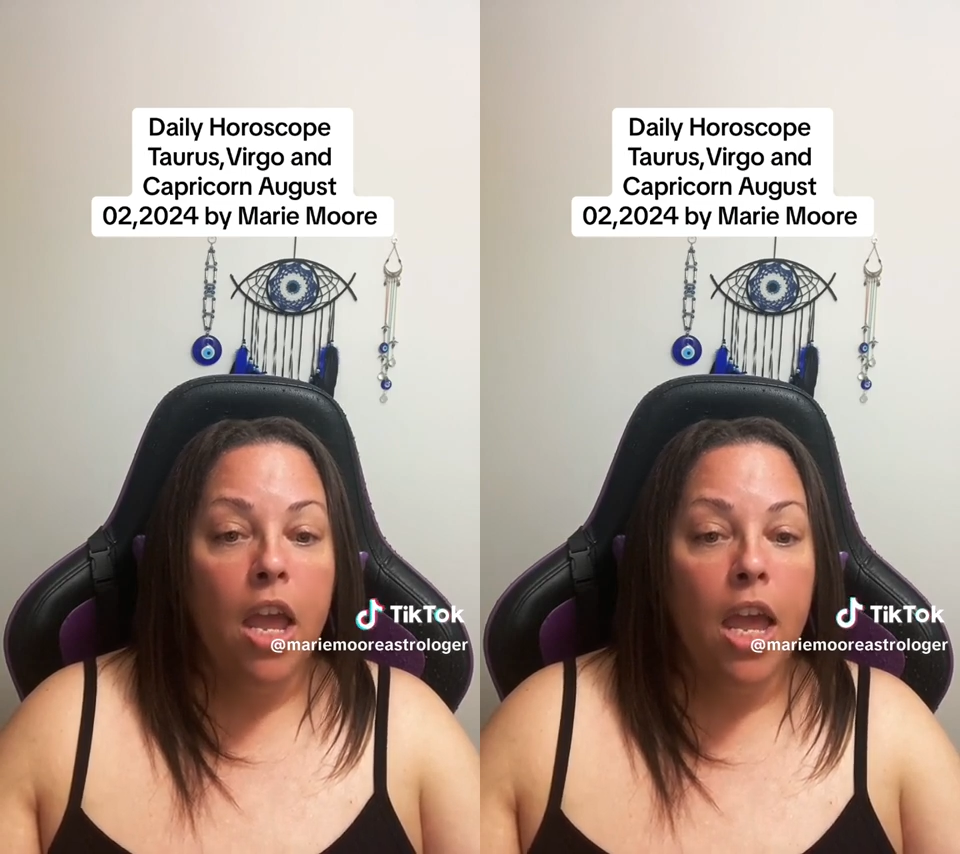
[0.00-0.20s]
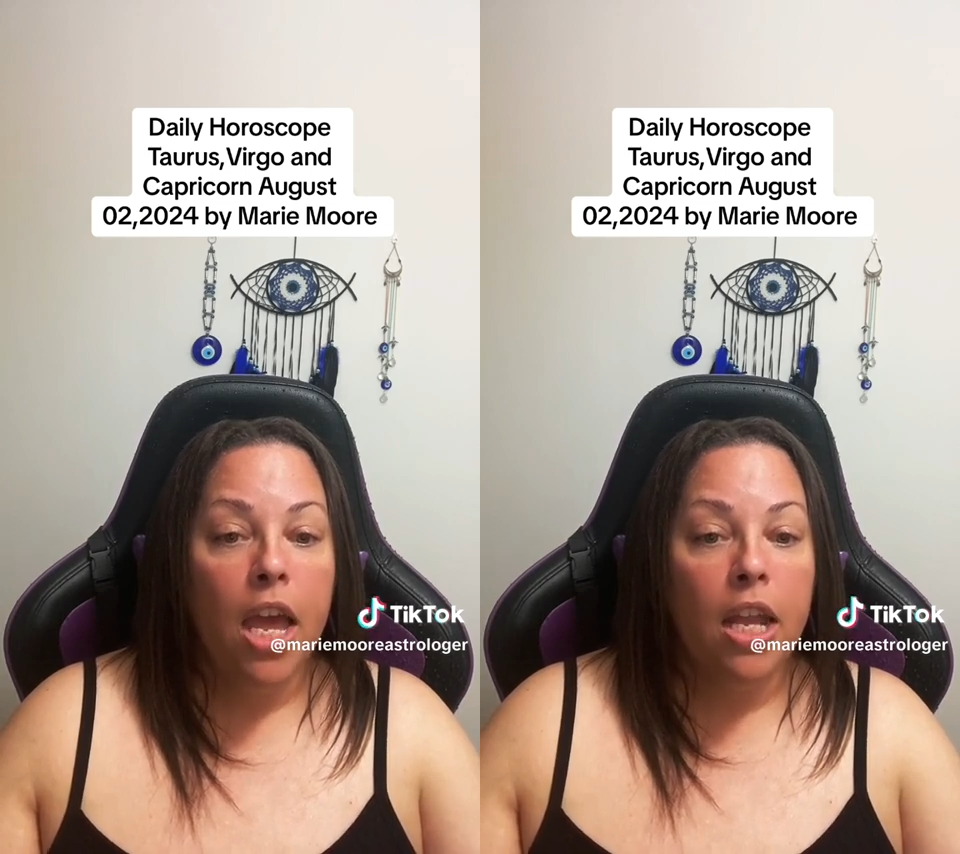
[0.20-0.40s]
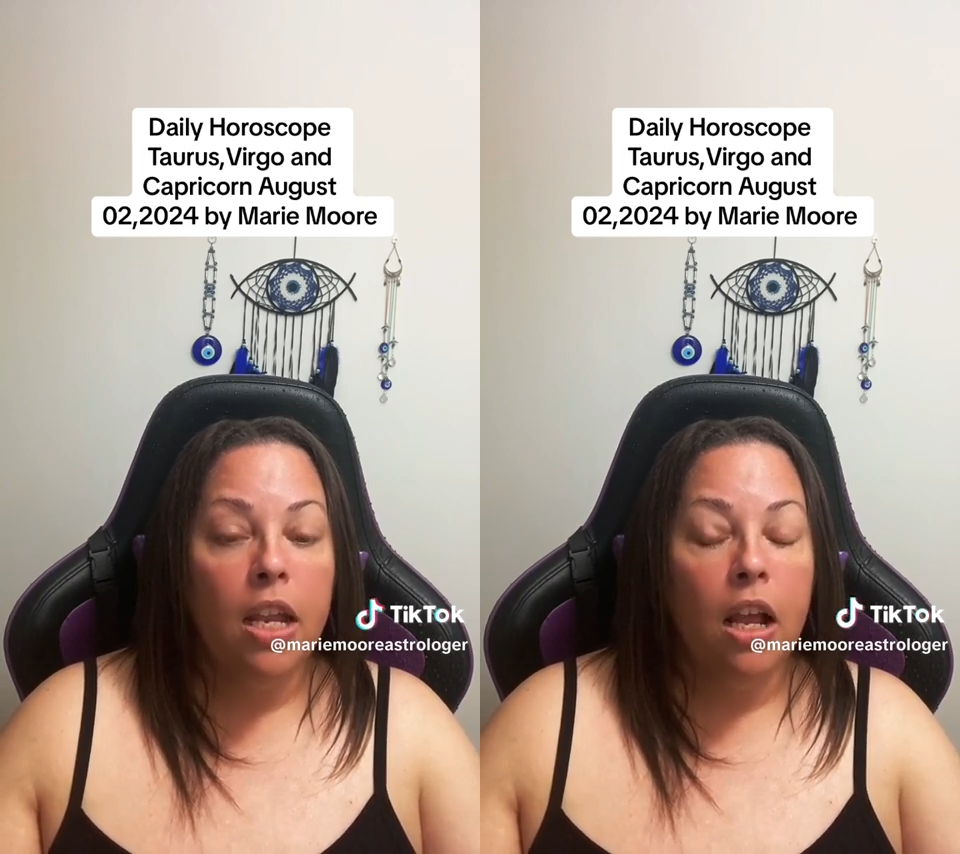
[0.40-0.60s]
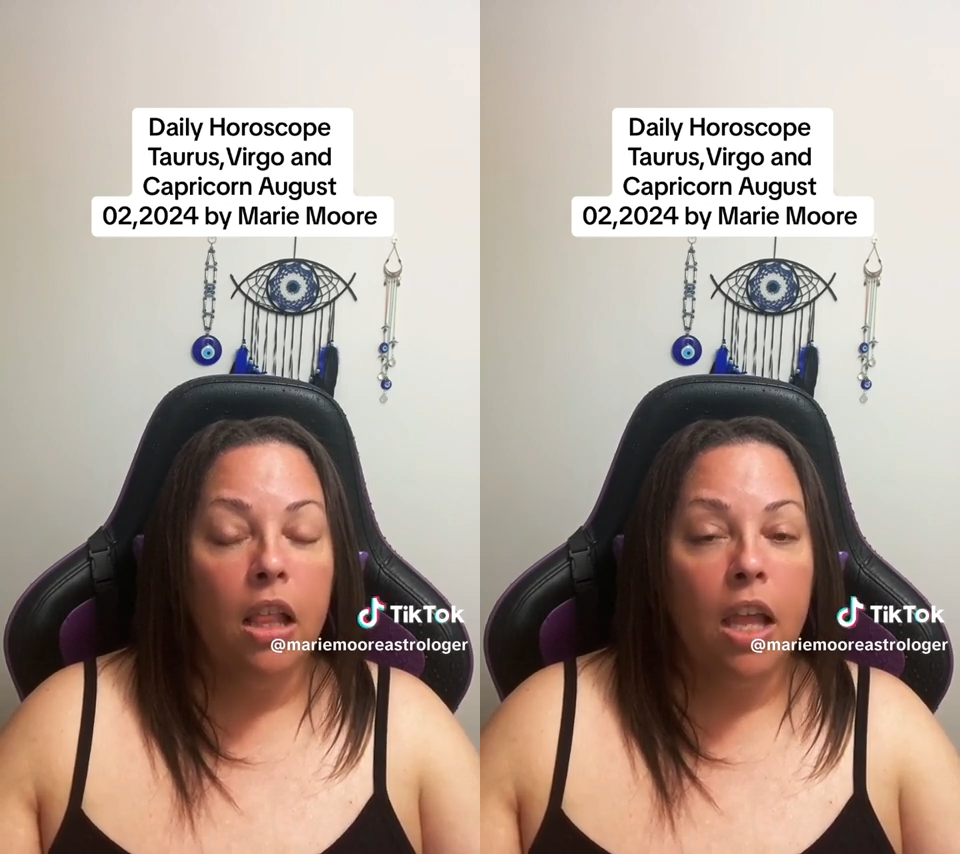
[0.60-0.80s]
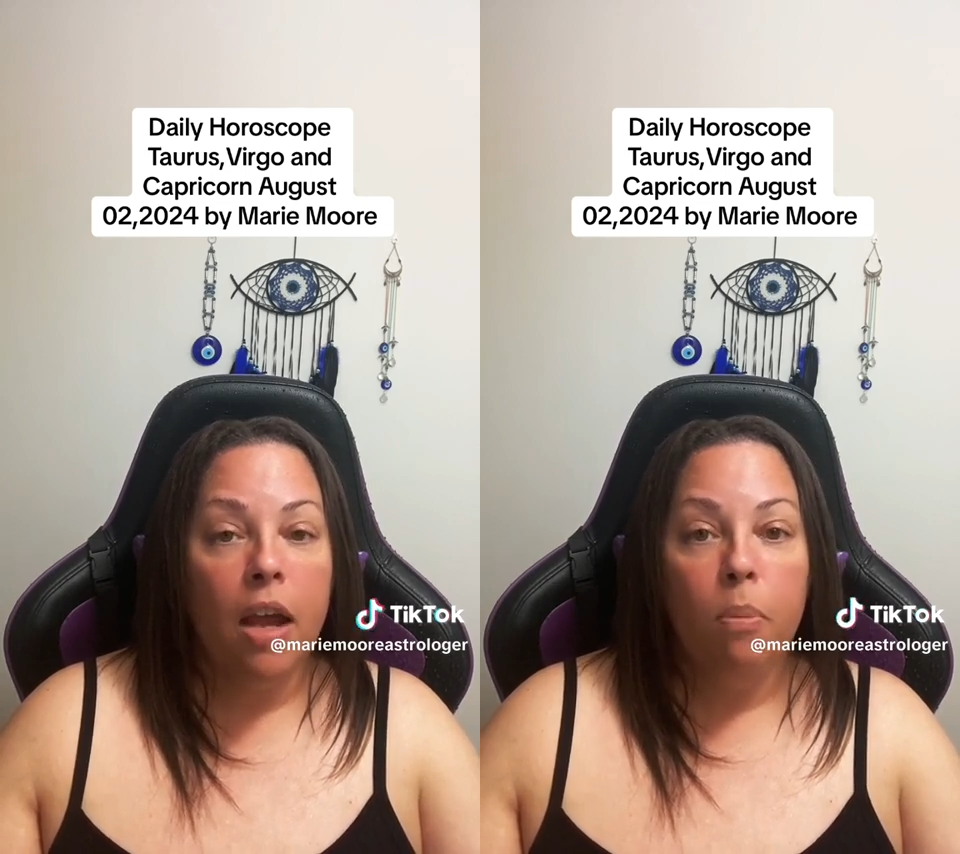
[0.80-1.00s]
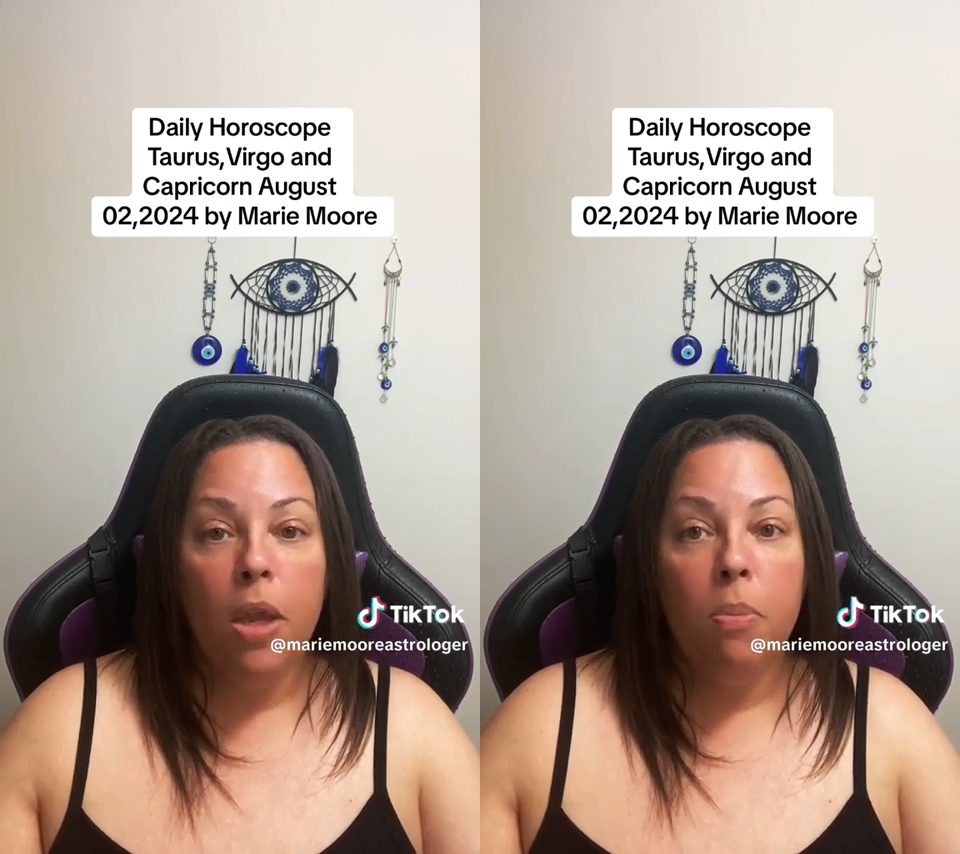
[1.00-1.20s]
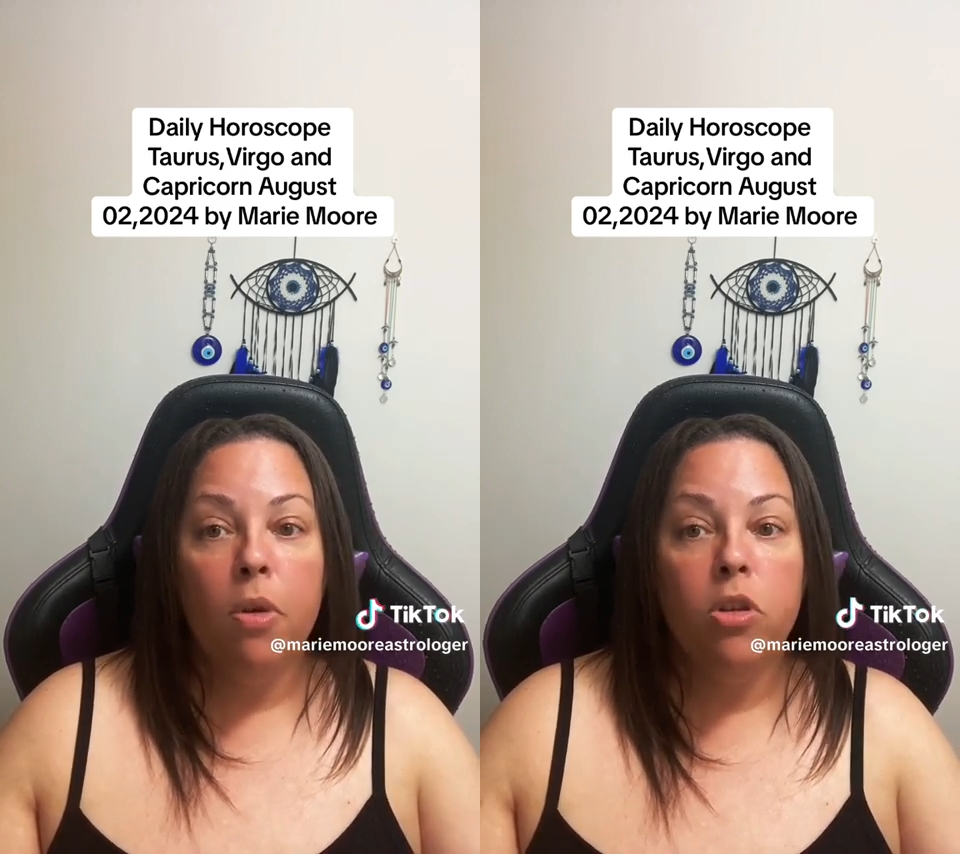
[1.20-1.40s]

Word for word: and a lot of people